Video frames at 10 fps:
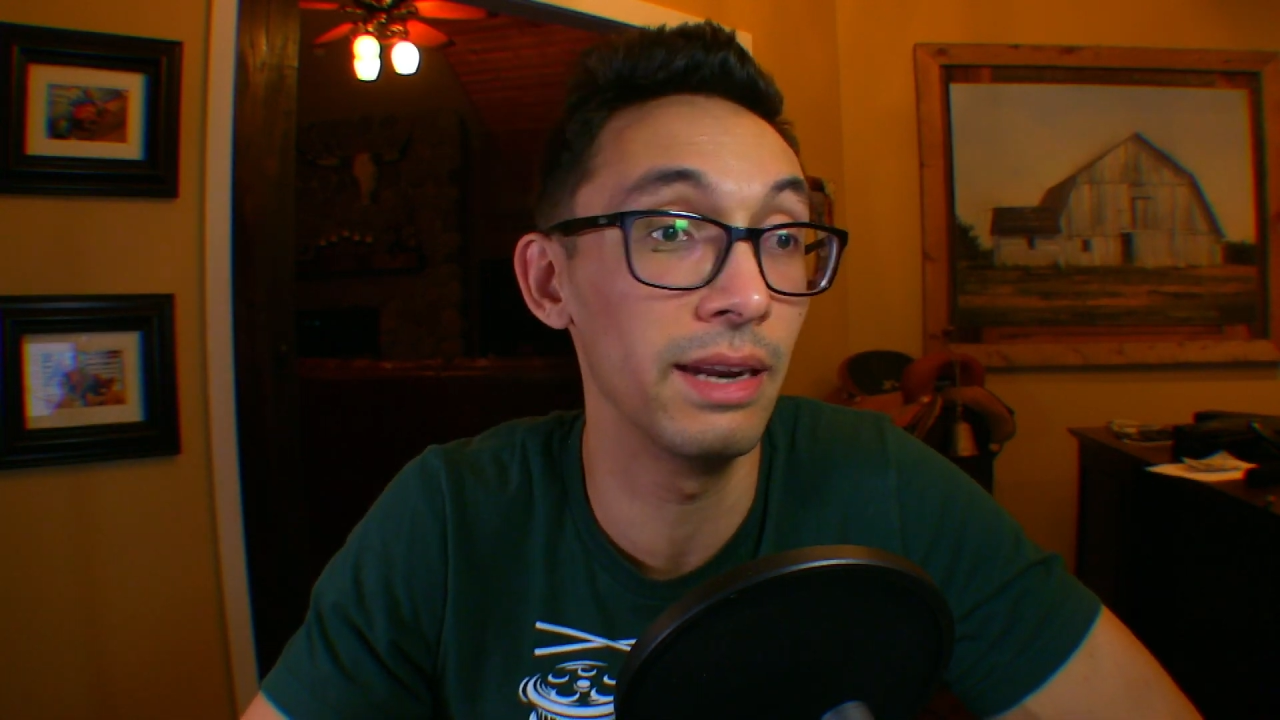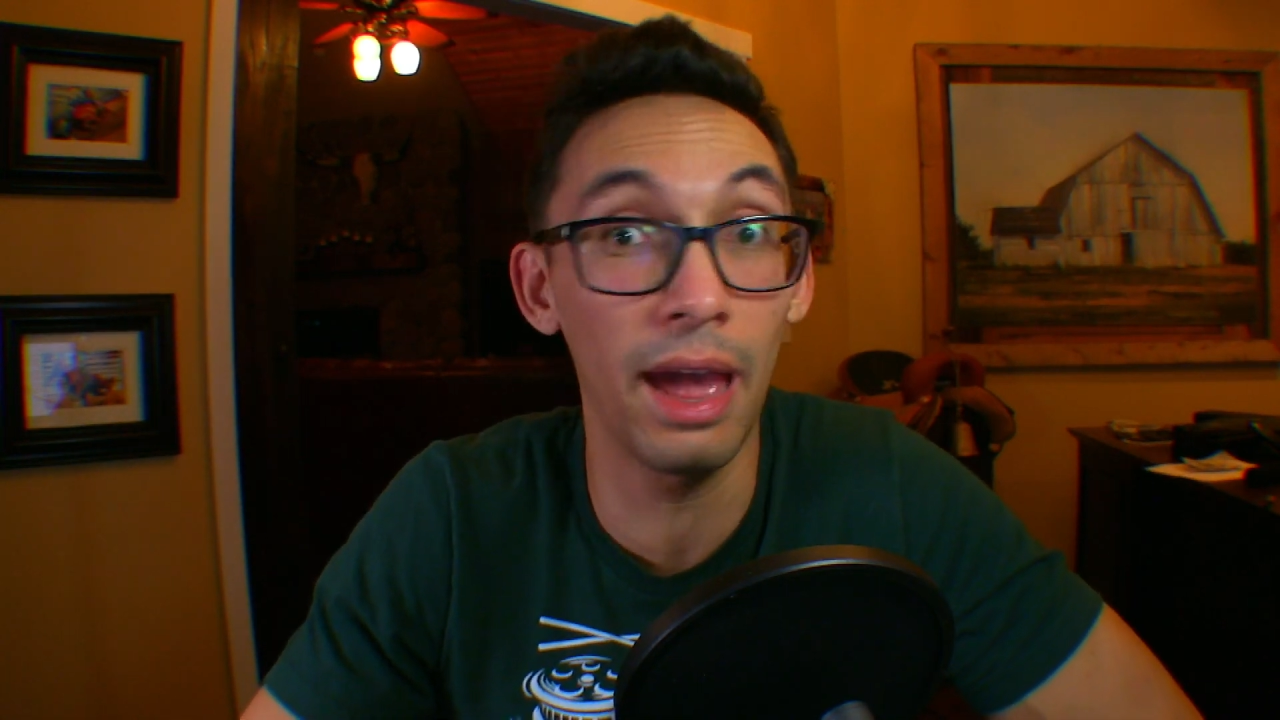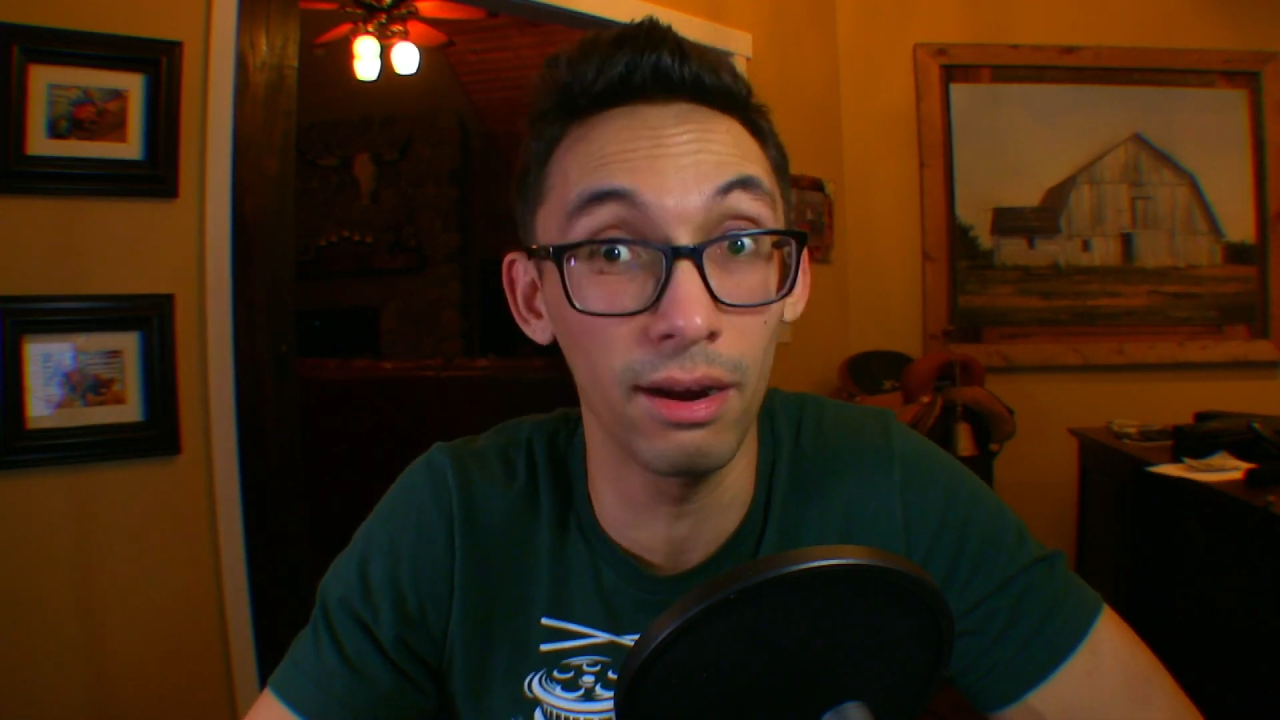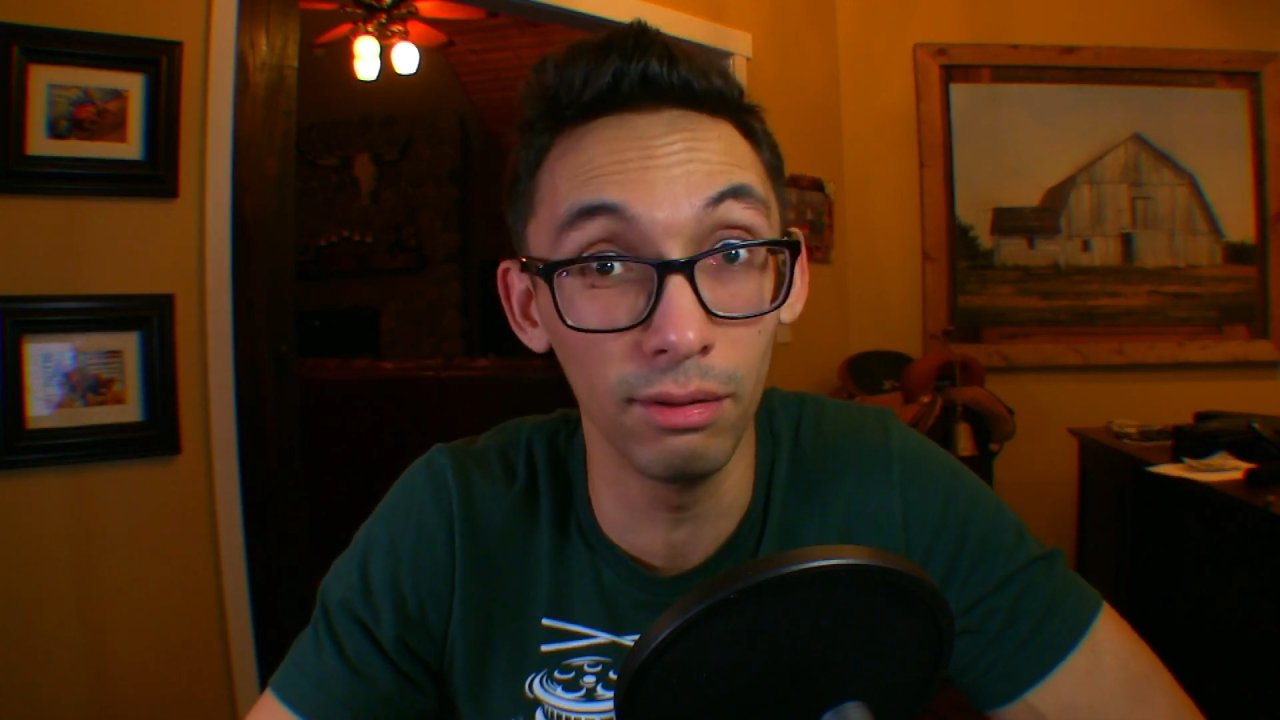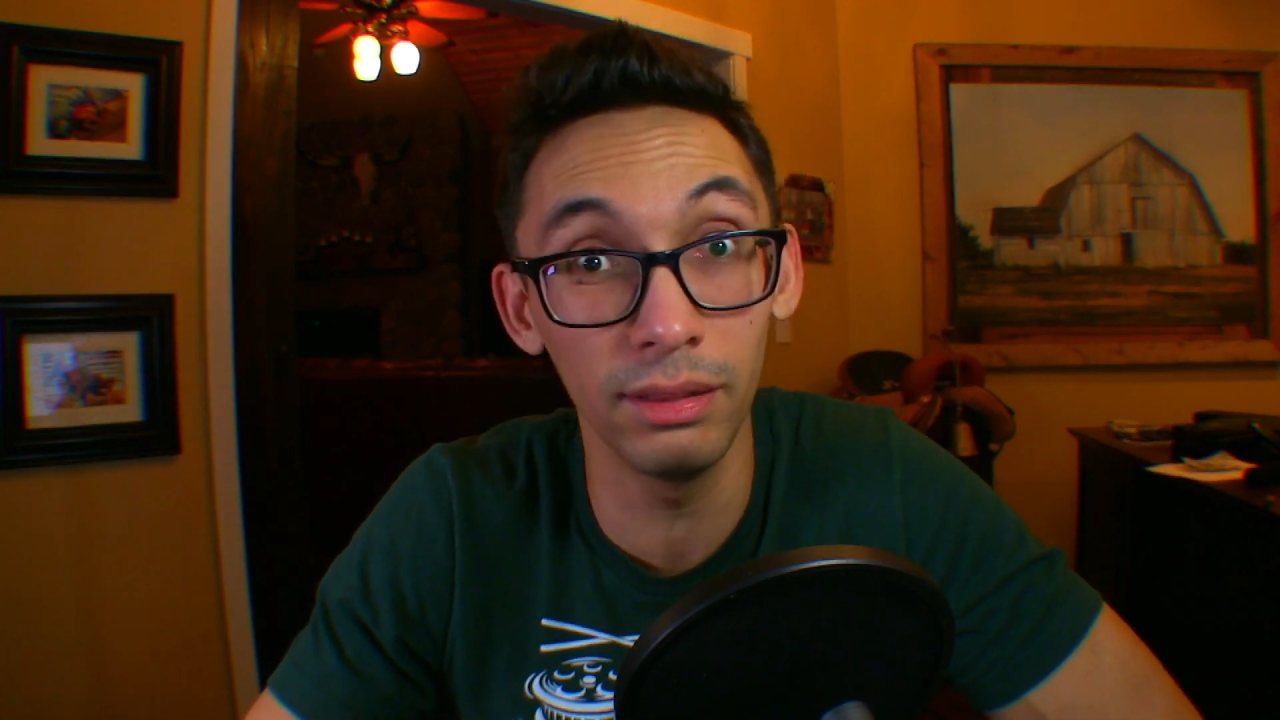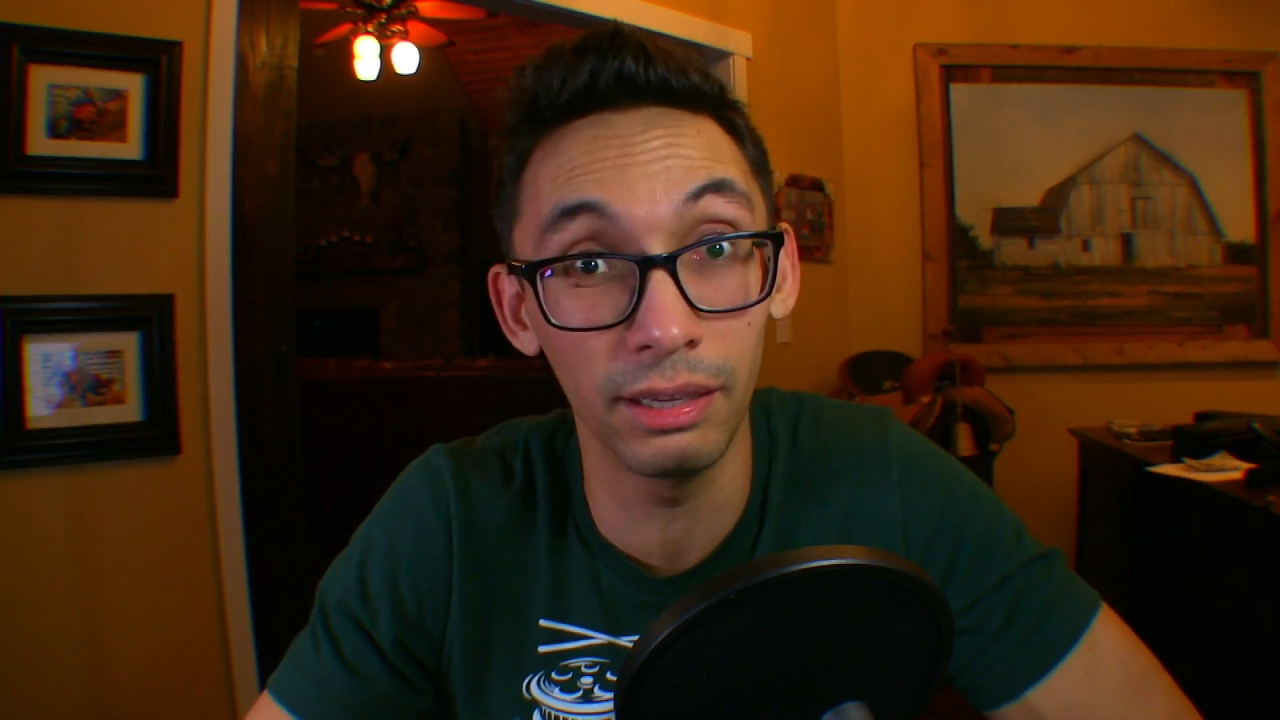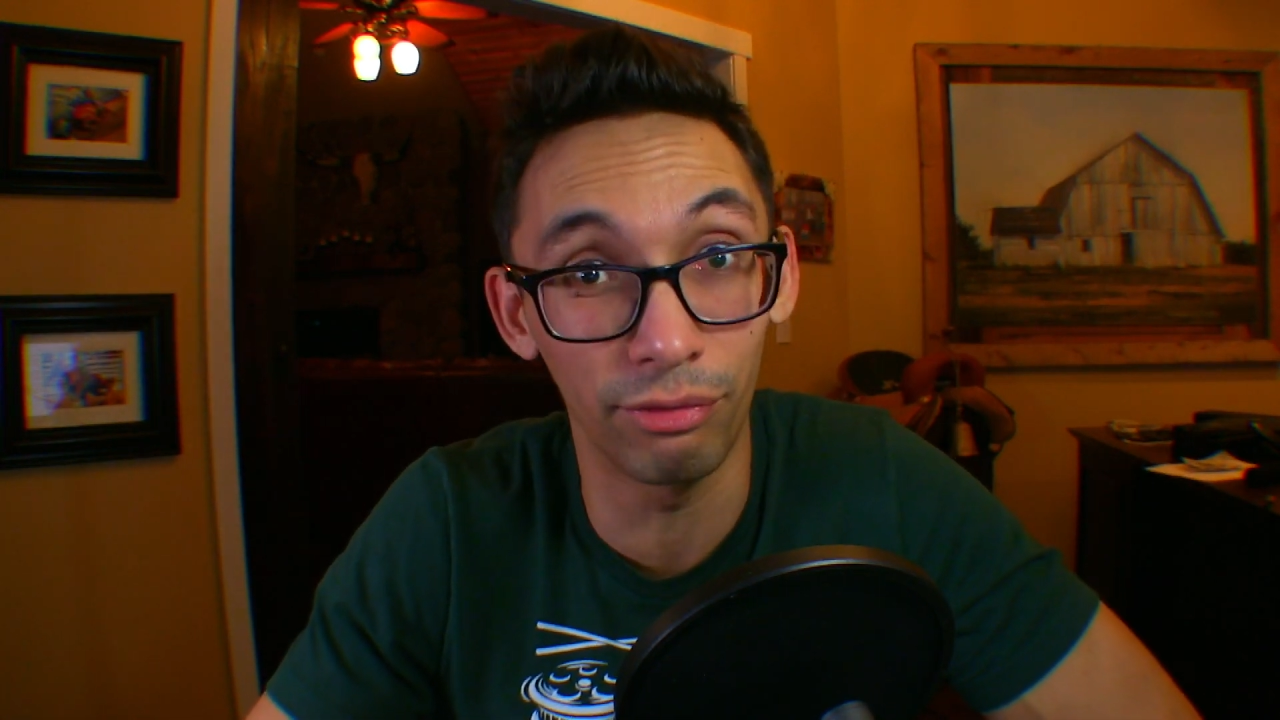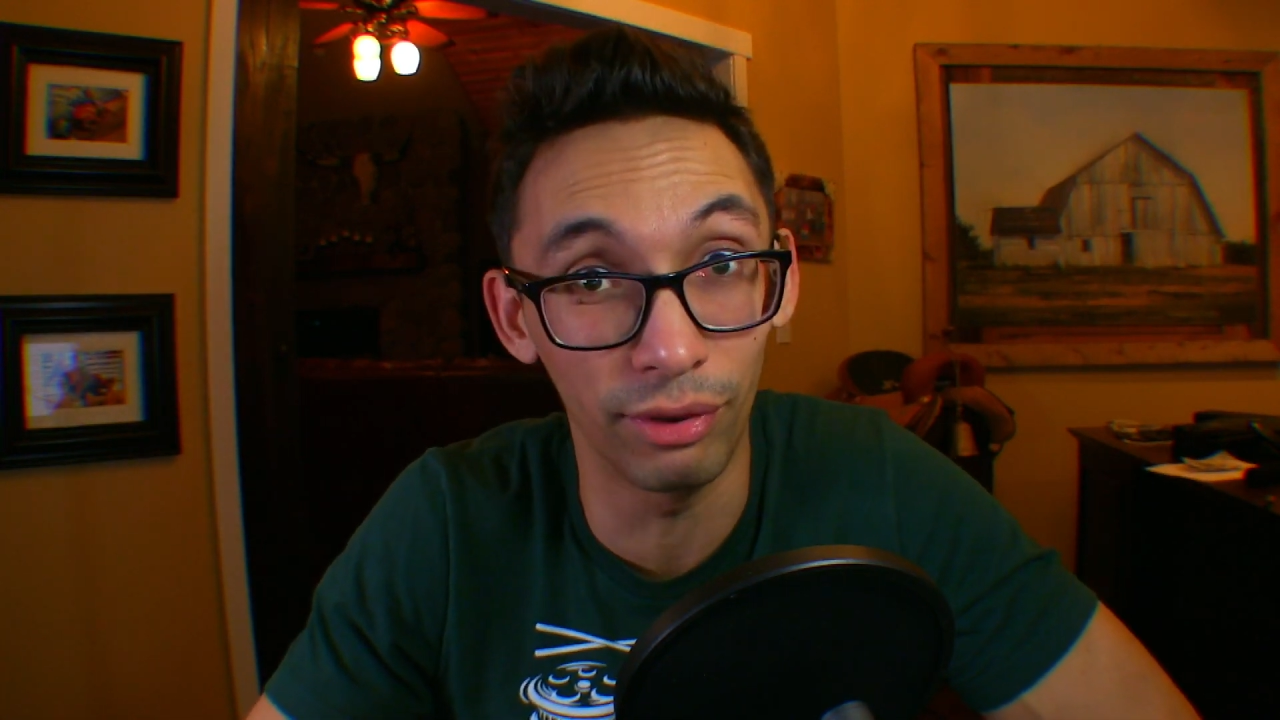not only